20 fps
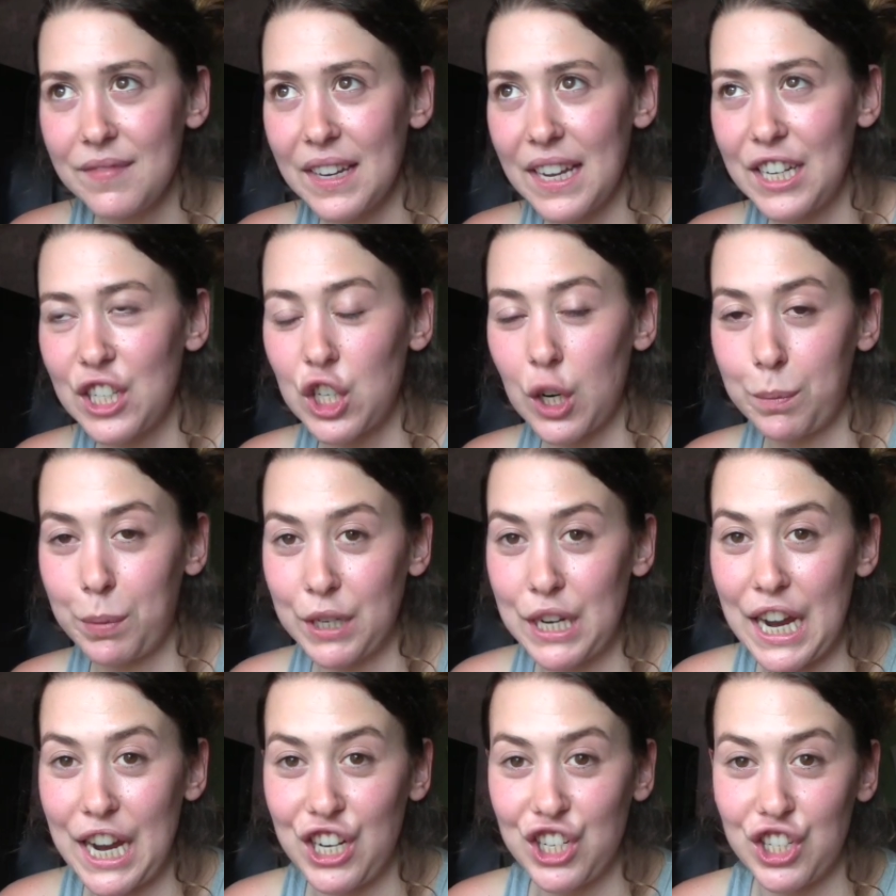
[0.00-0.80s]

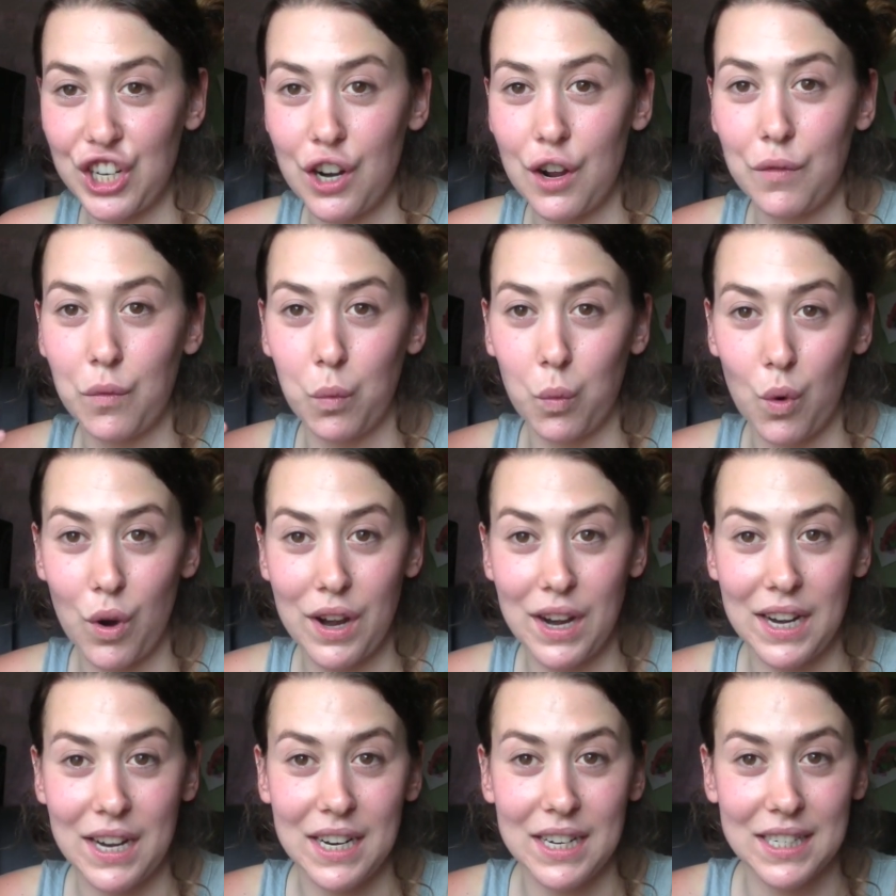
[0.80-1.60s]
interpretation of
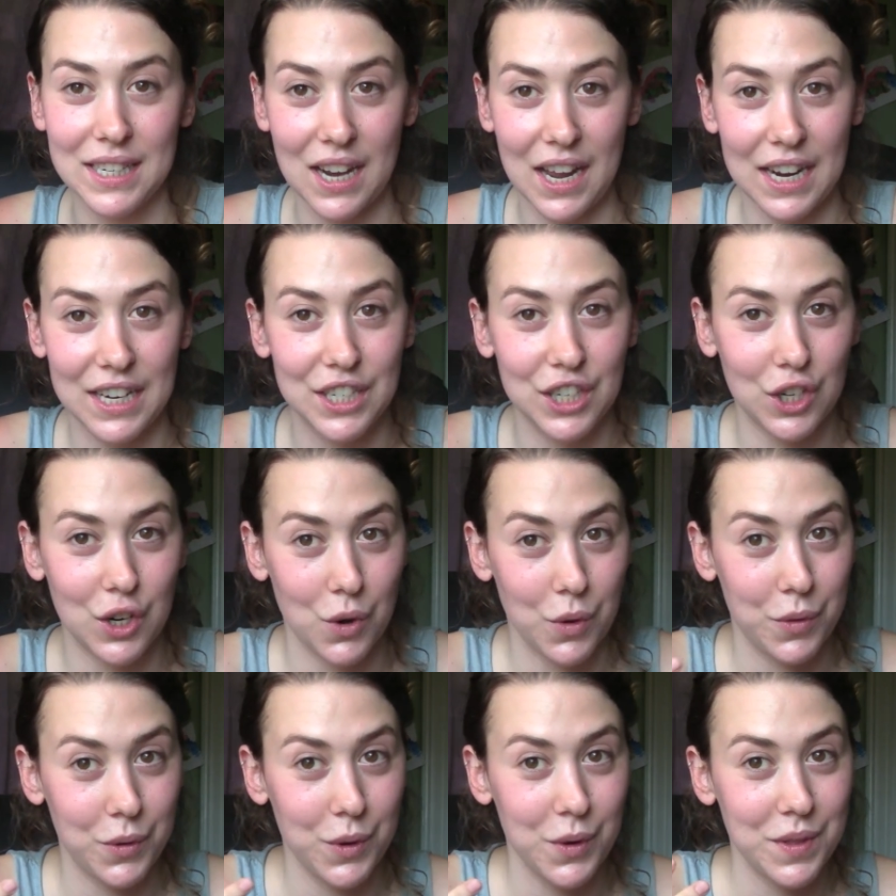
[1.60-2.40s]
what it is like to
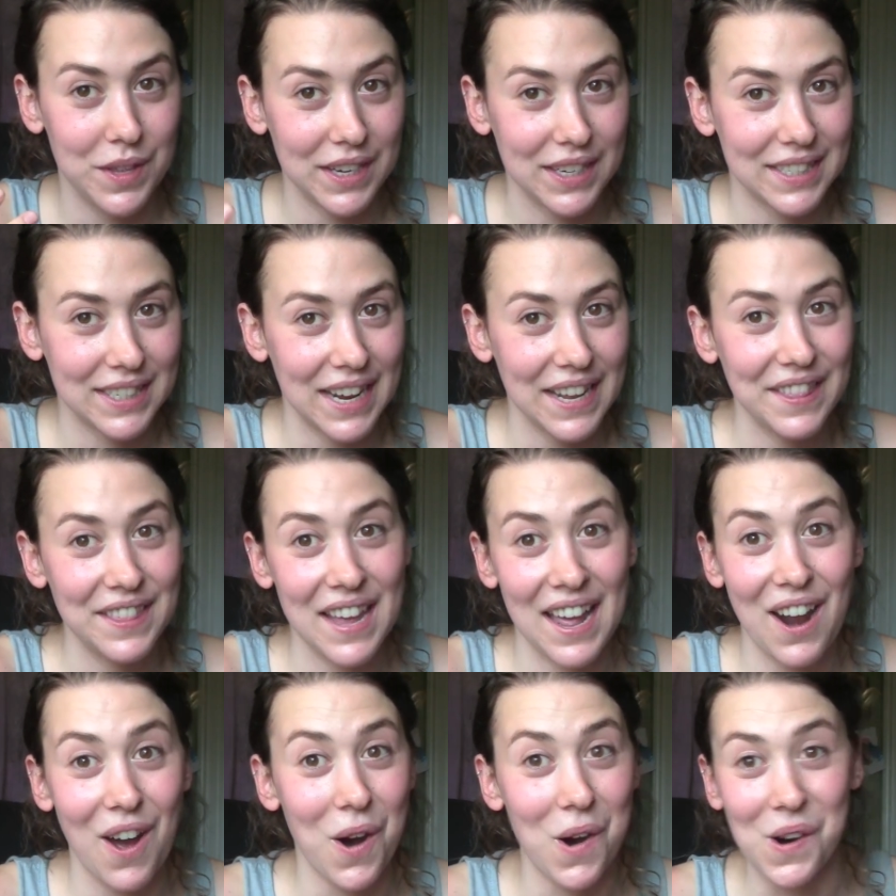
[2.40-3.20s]
go through this, and
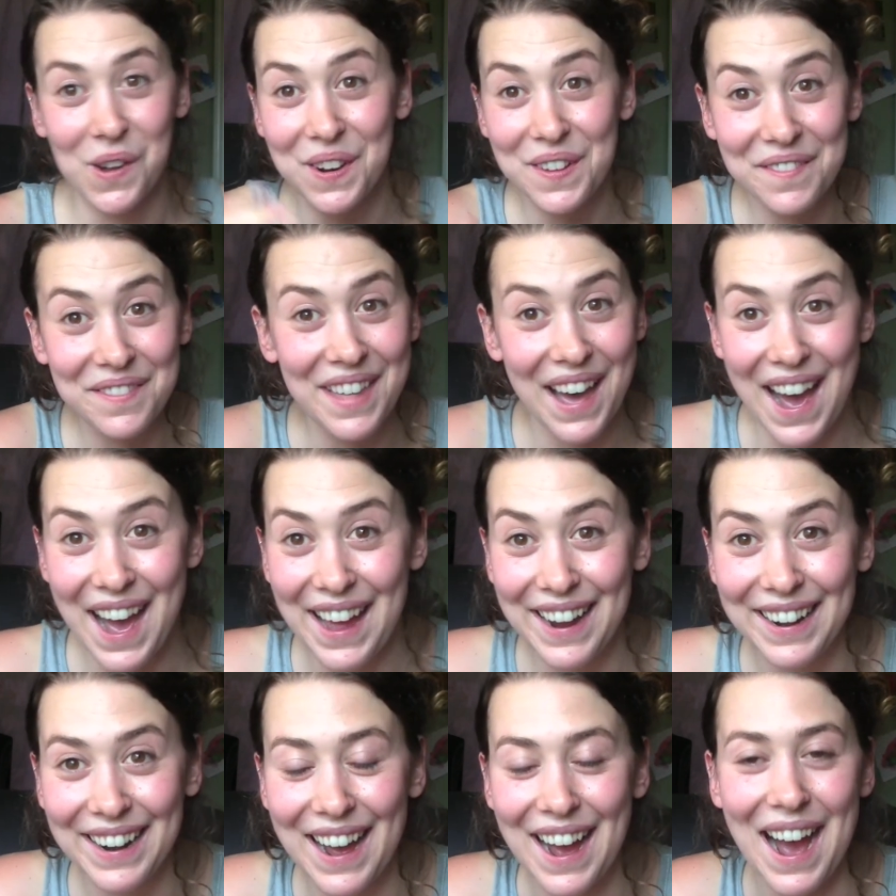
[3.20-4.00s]
that all of
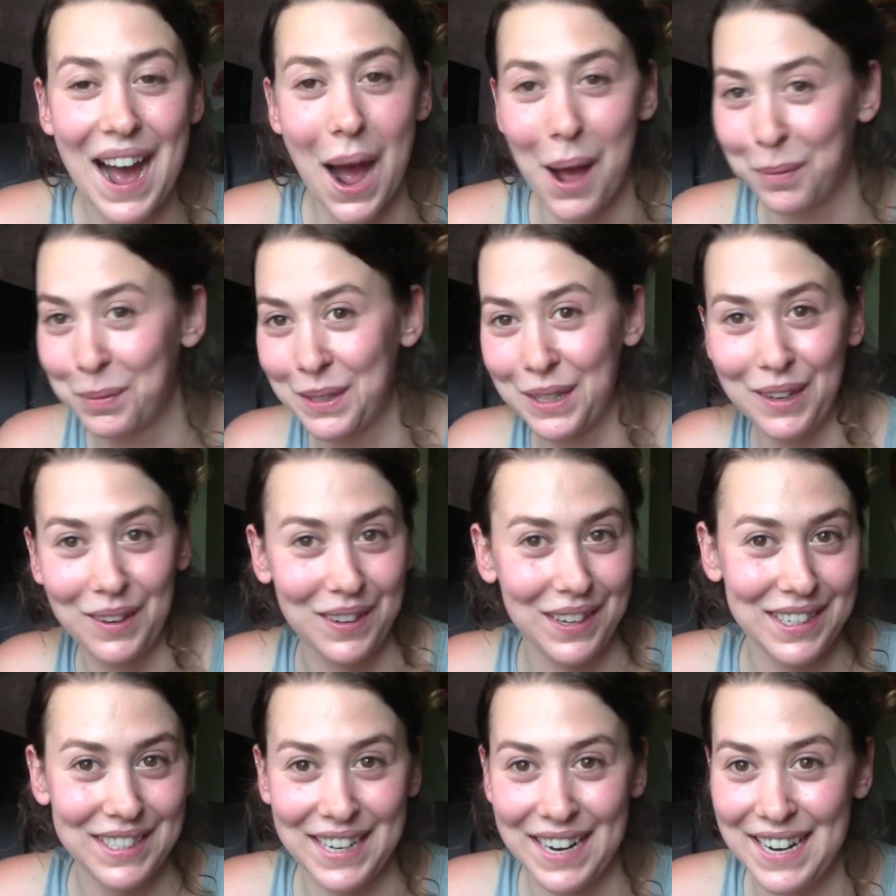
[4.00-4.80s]
that
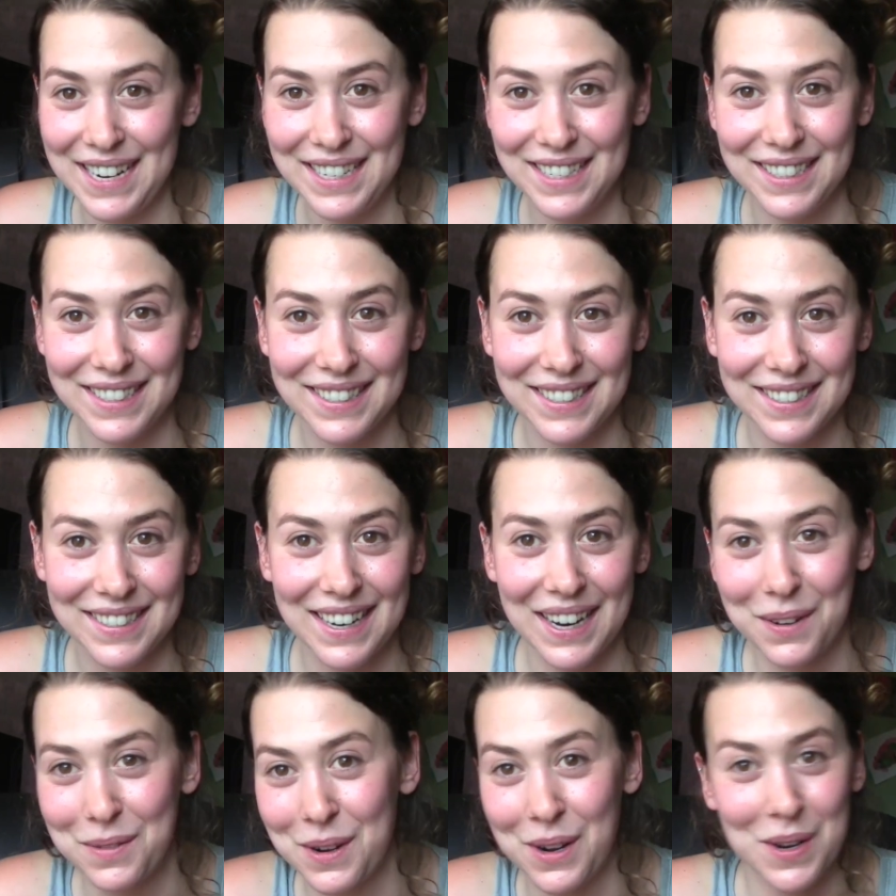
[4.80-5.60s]
absolutely changes,
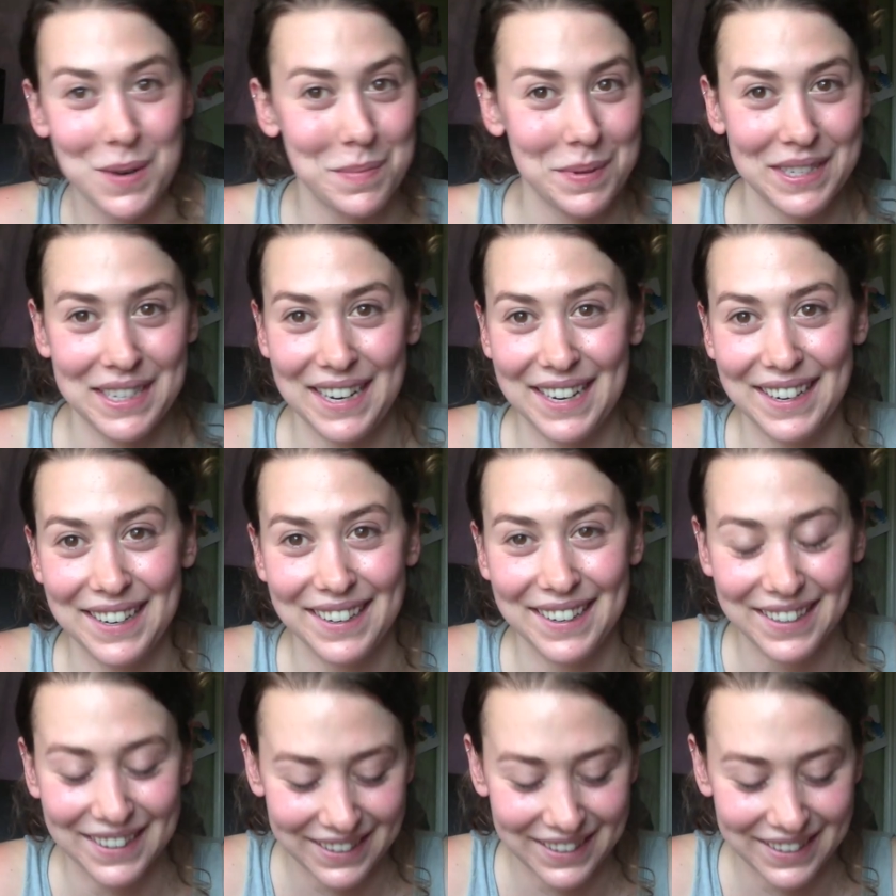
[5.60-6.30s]
like 100%.